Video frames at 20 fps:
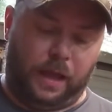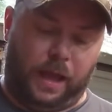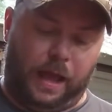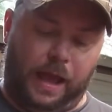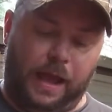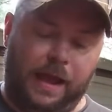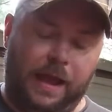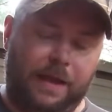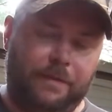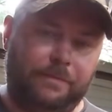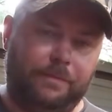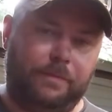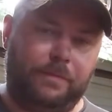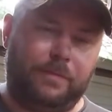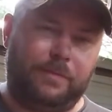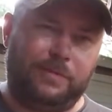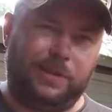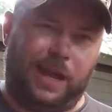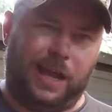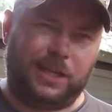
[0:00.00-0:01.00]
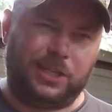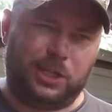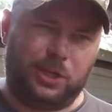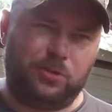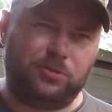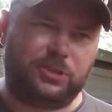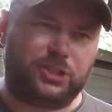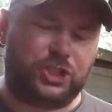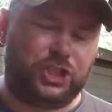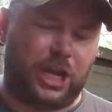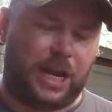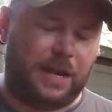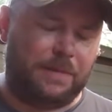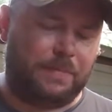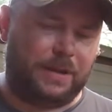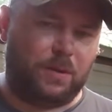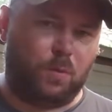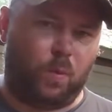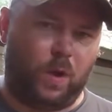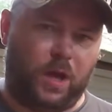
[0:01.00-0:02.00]
I used
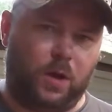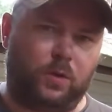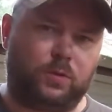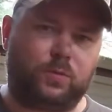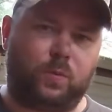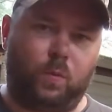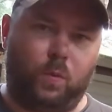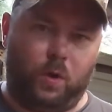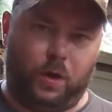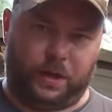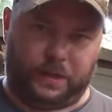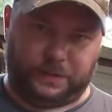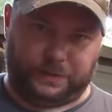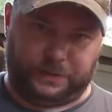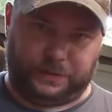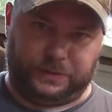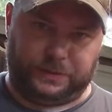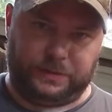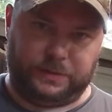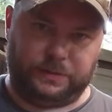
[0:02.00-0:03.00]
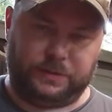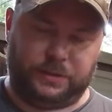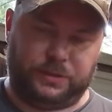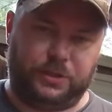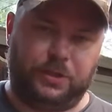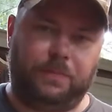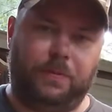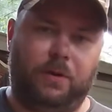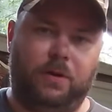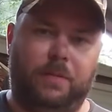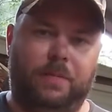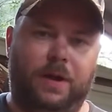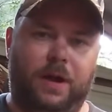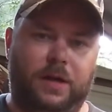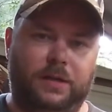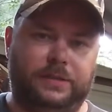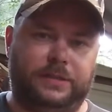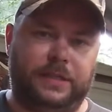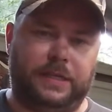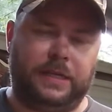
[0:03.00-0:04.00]
JB Weld once, the 2-part
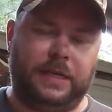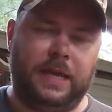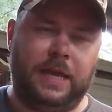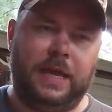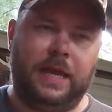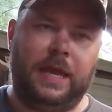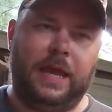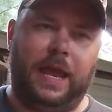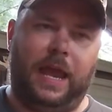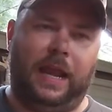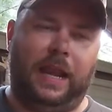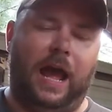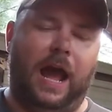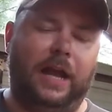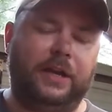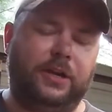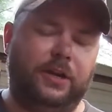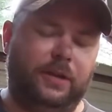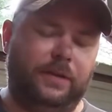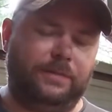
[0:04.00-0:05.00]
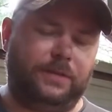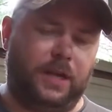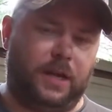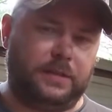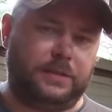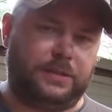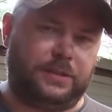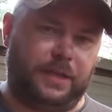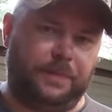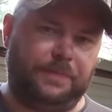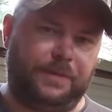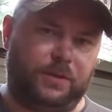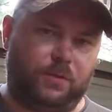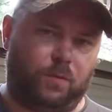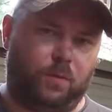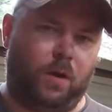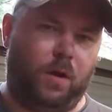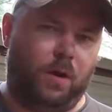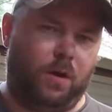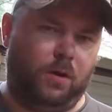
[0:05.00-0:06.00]
epoxy, and I could have done something
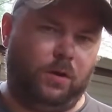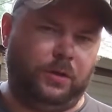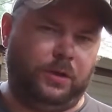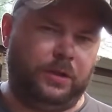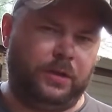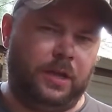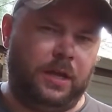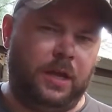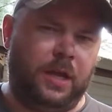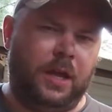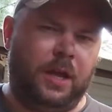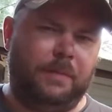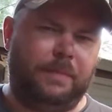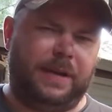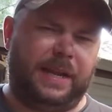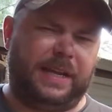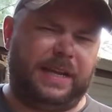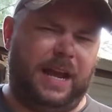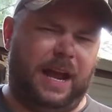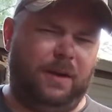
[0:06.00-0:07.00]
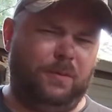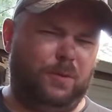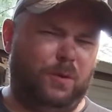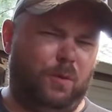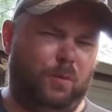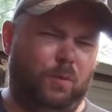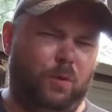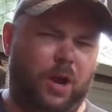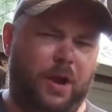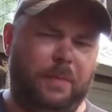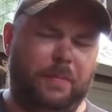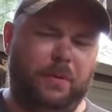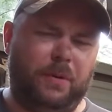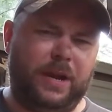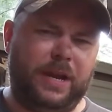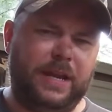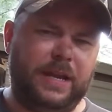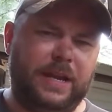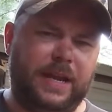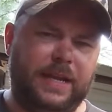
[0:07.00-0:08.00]
wrong, but it got real
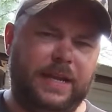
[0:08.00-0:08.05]
rubbery.